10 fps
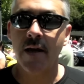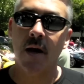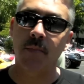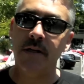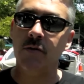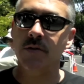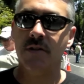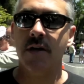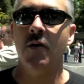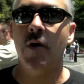Got blessed with
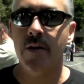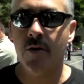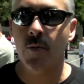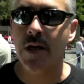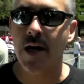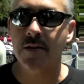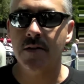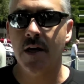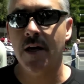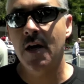sunny weather. We got
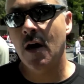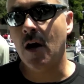uh,